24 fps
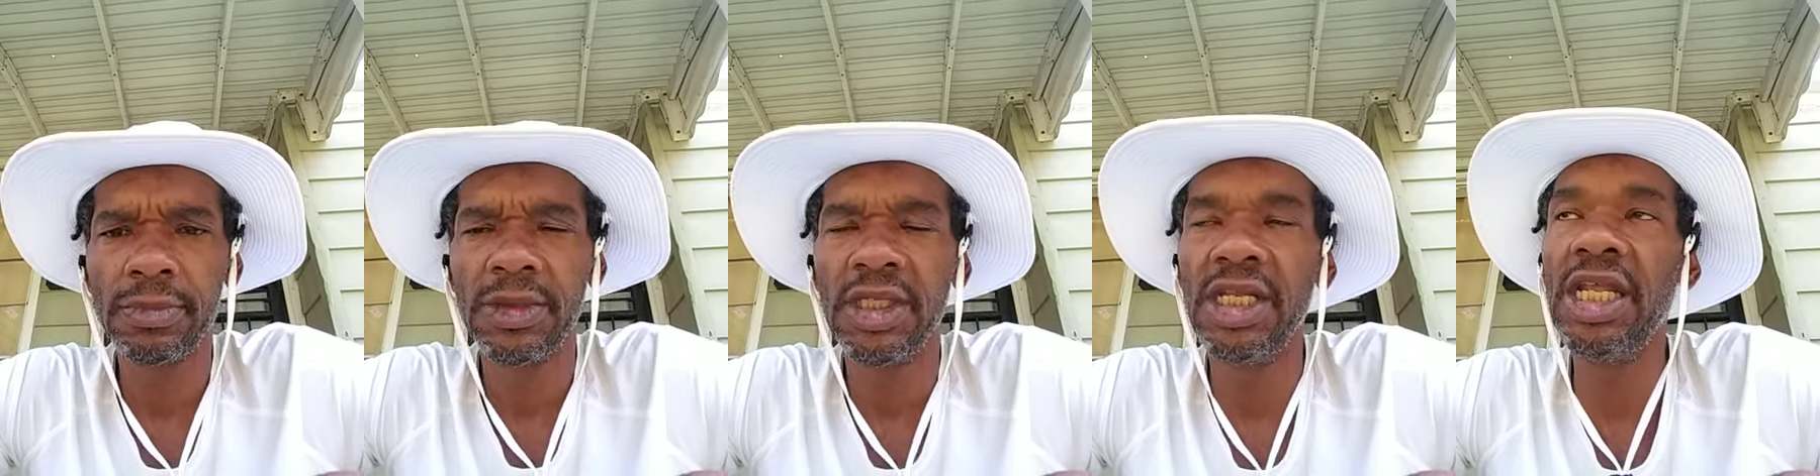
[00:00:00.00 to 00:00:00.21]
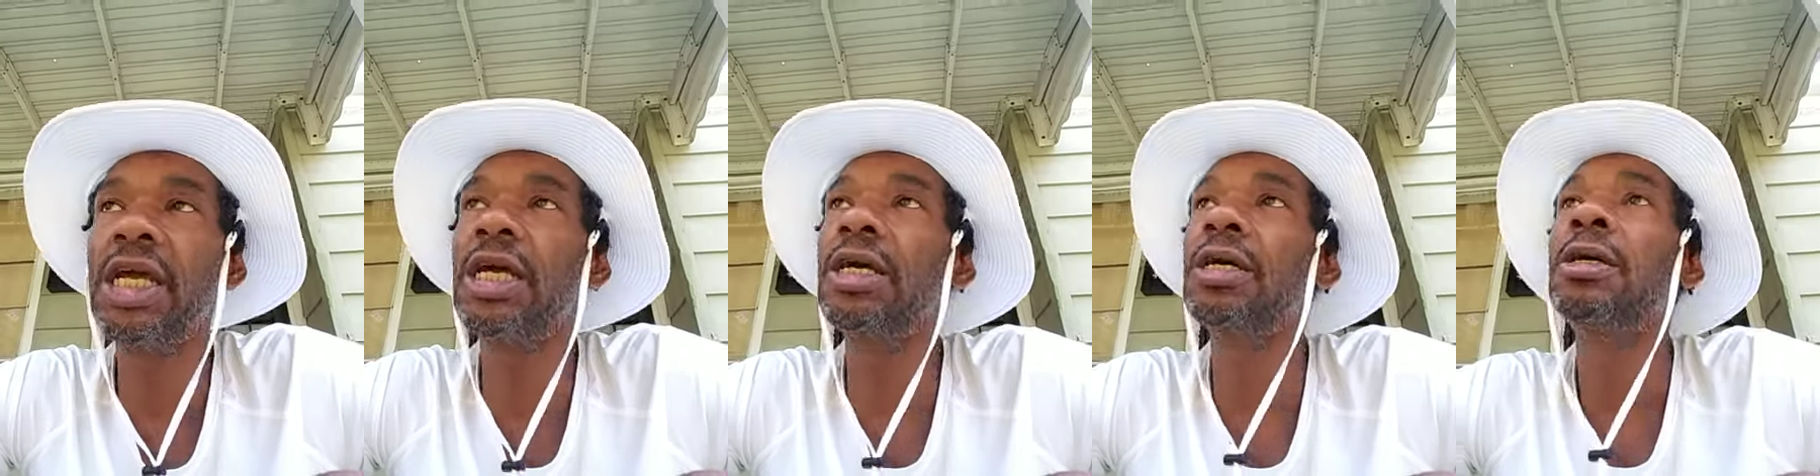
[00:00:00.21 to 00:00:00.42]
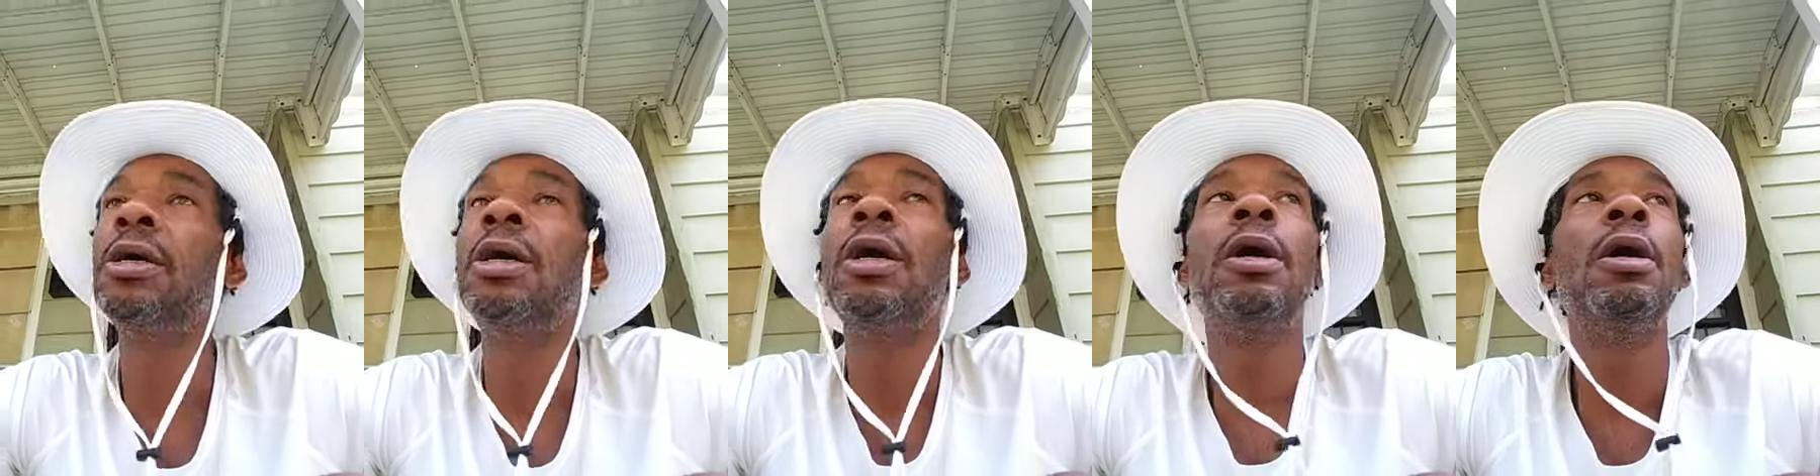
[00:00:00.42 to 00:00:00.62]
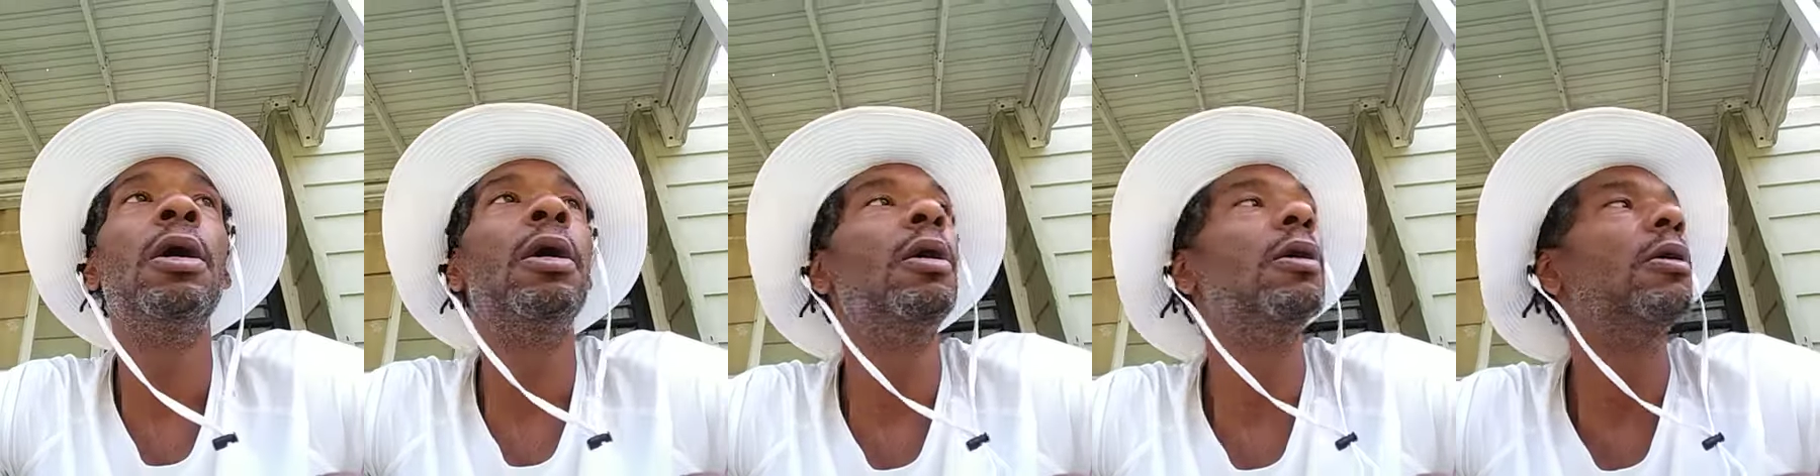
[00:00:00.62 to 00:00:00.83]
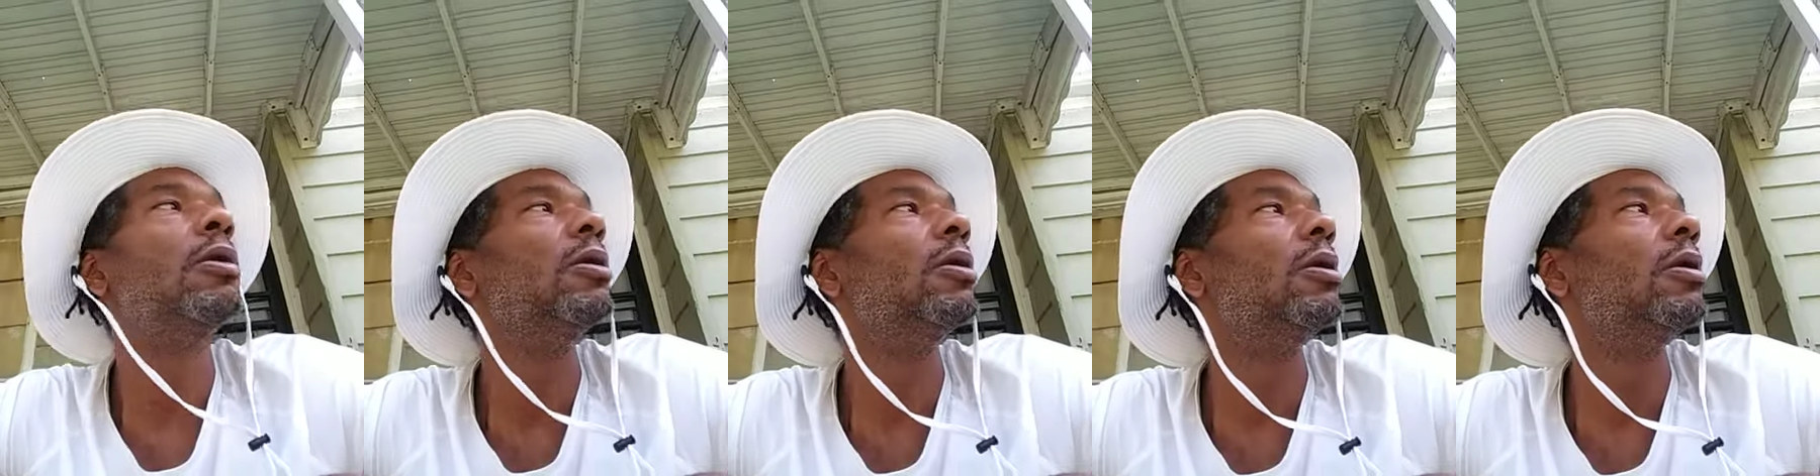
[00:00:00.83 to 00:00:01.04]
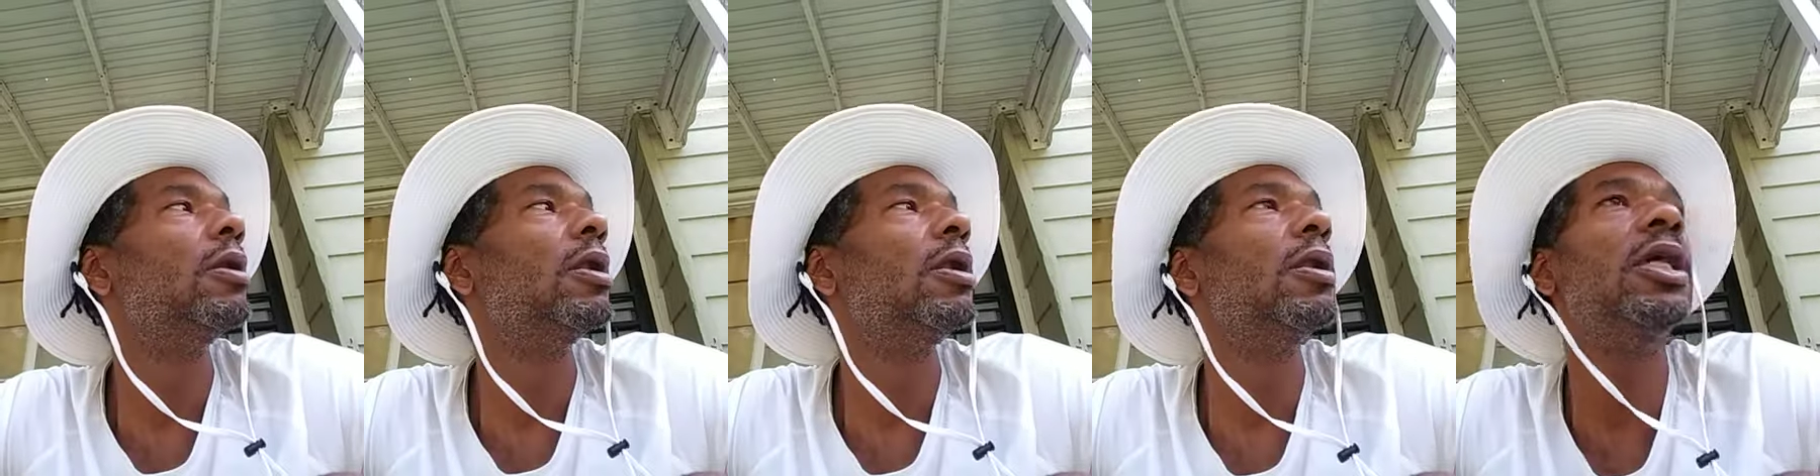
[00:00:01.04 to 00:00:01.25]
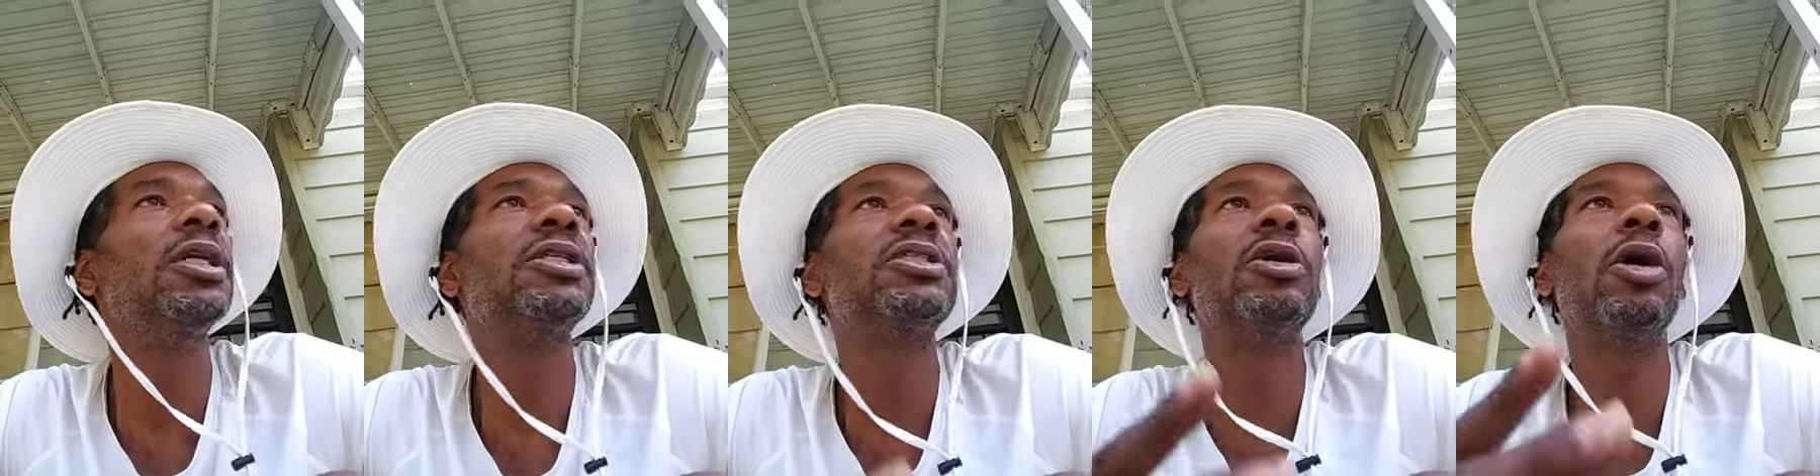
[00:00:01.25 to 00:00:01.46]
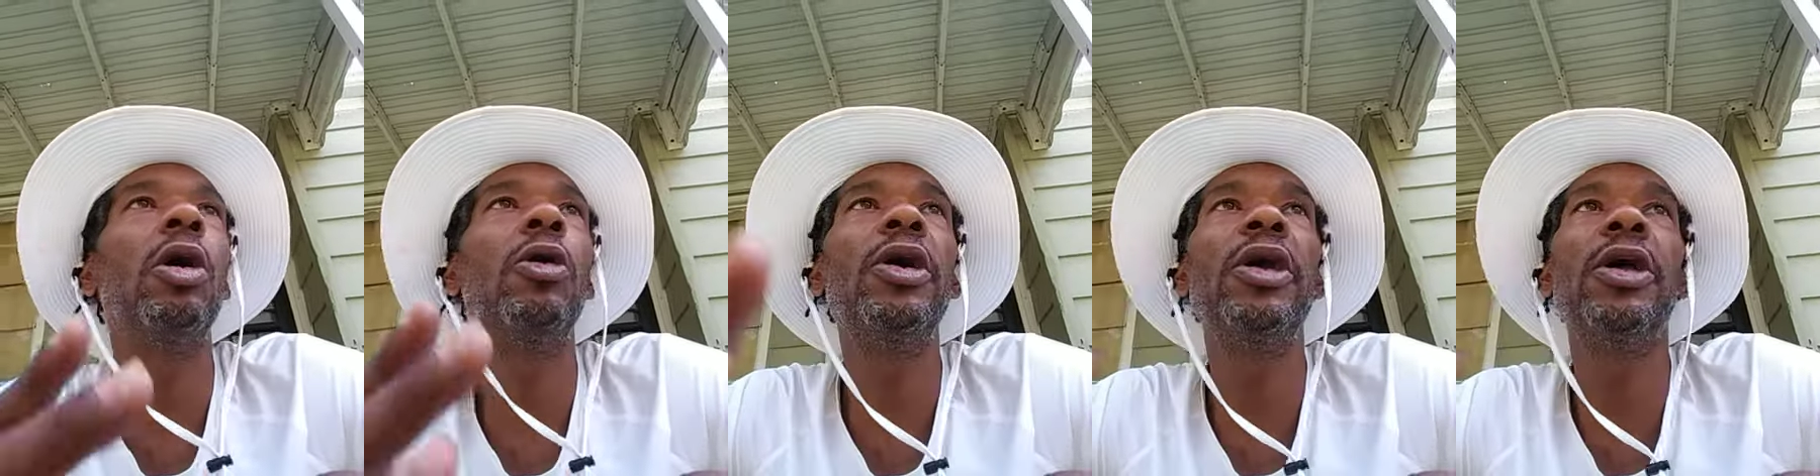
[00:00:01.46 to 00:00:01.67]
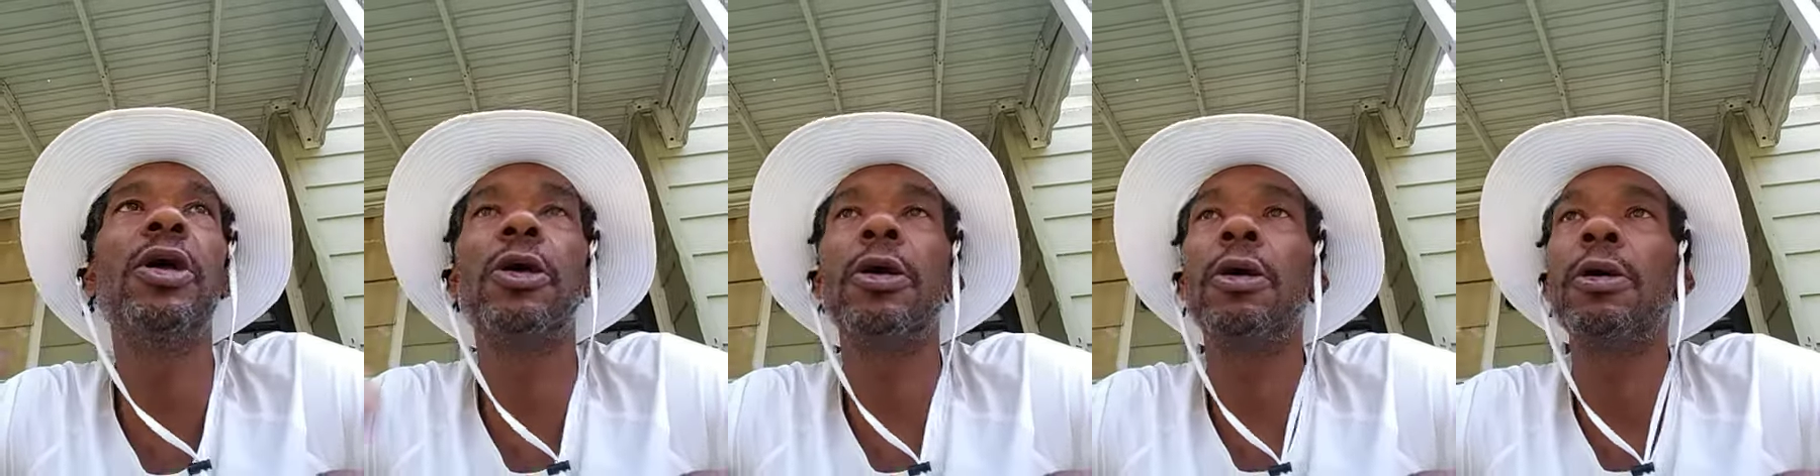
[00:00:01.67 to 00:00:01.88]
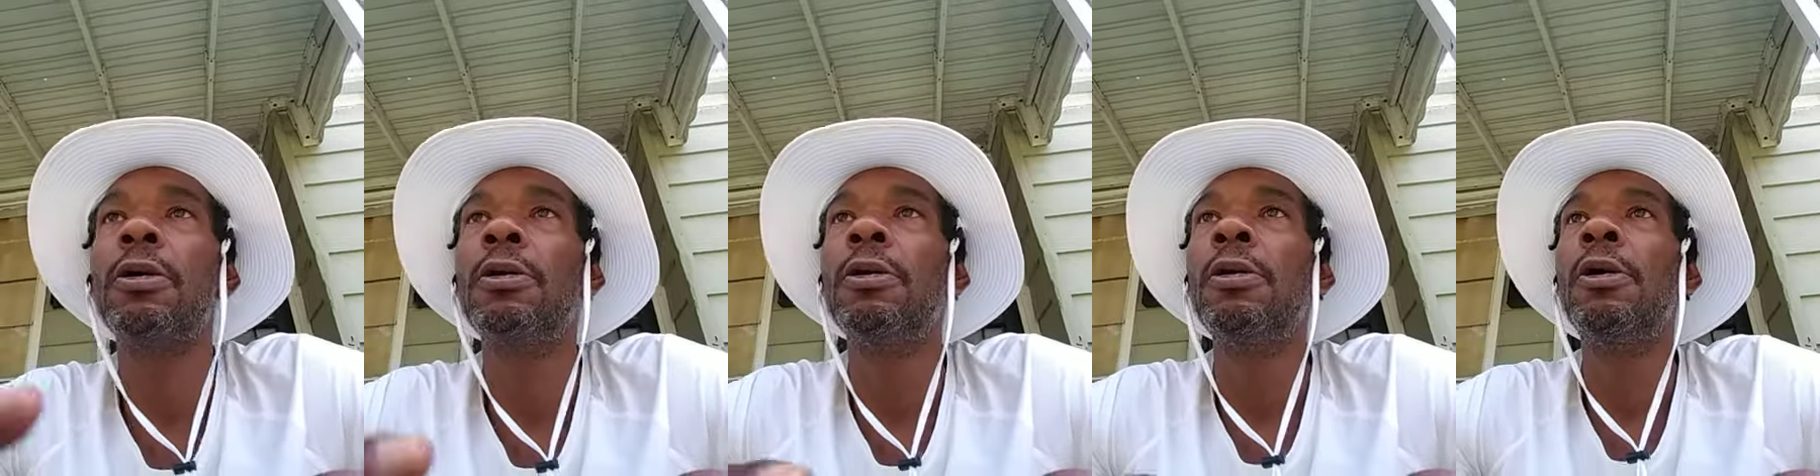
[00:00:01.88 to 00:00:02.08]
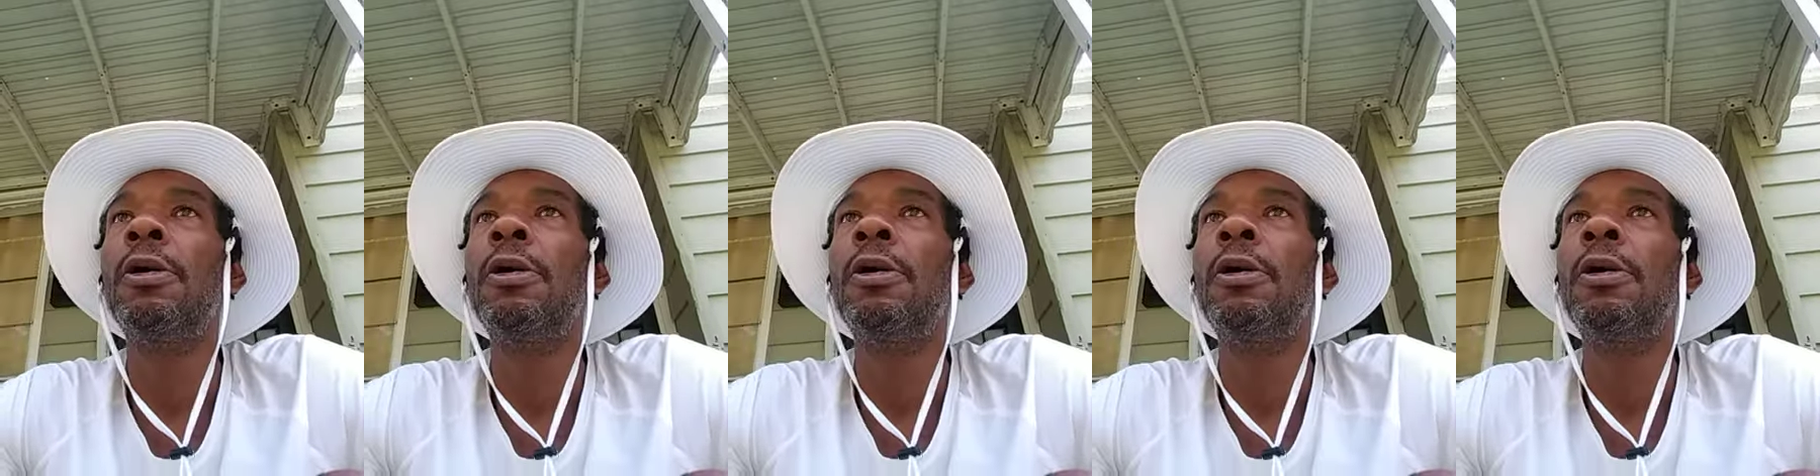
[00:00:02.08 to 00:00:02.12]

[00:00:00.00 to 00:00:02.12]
Nigga, let's go here.